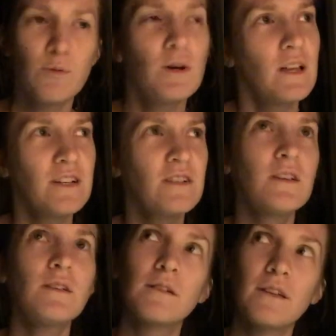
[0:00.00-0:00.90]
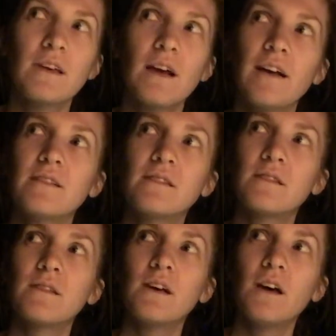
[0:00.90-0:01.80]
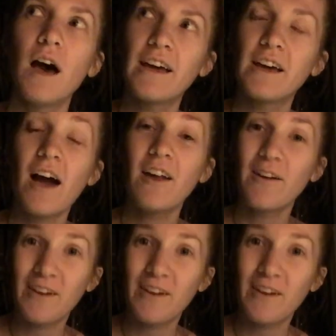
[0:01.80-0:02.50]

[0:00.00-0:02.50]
Well, actually, I think I, I got off